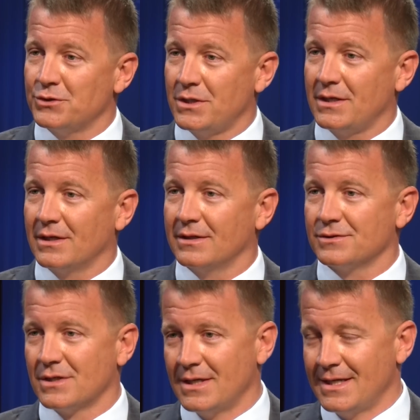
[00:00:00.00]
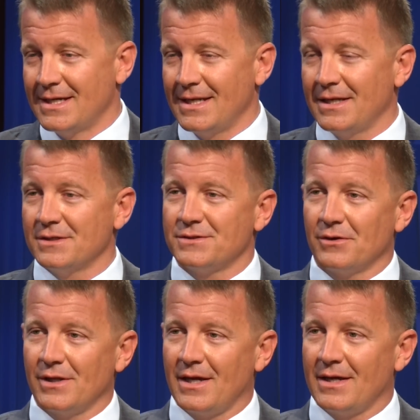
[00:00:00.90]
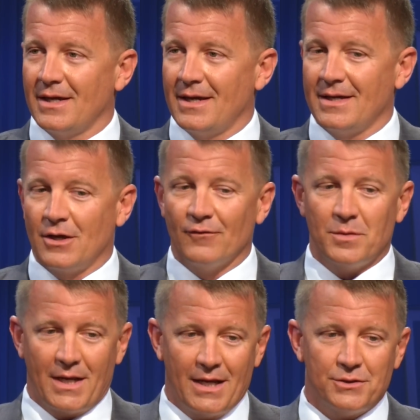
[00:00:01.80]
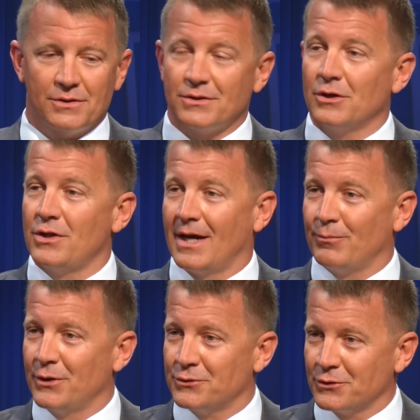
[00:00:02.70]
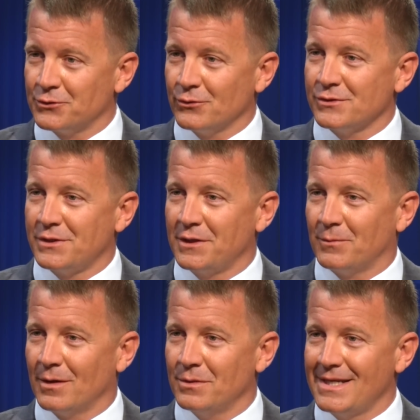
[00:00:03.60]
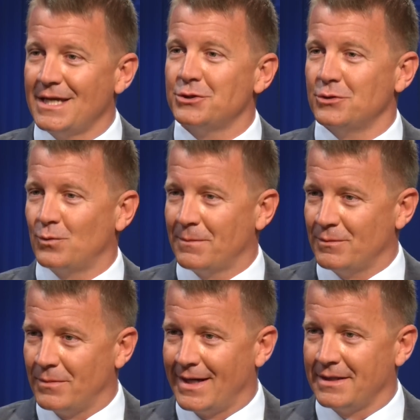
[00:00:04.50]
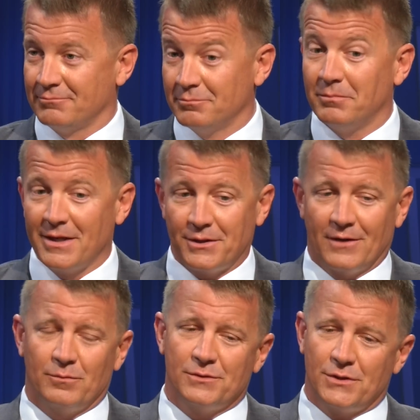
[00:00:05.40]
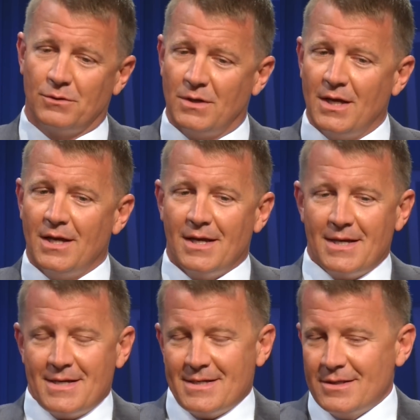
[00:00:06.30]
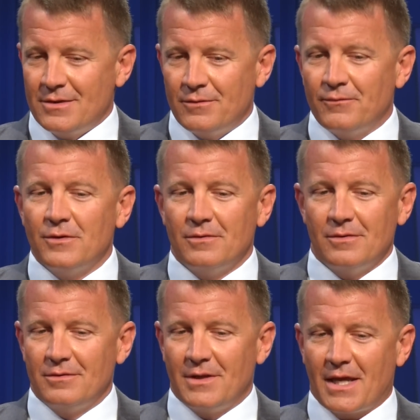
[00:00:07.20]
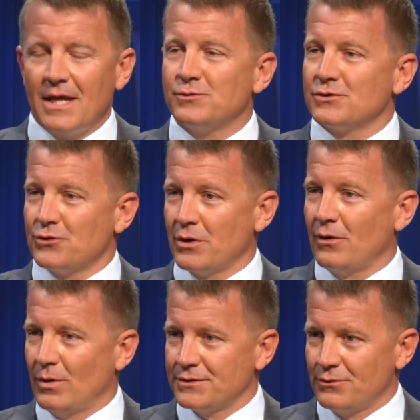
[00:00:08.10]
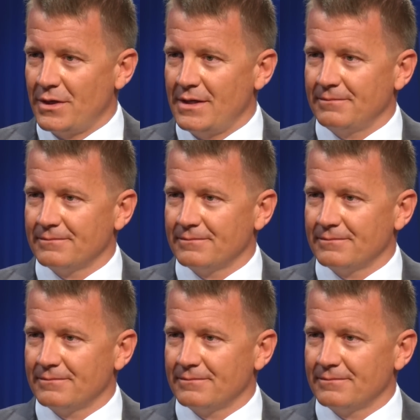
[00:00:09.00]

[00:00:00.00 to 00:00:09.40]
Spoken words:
machine guns, not necessarily a government agent under the operational control of the State Department, issued a weapon by the government. So that case was thrown out once already.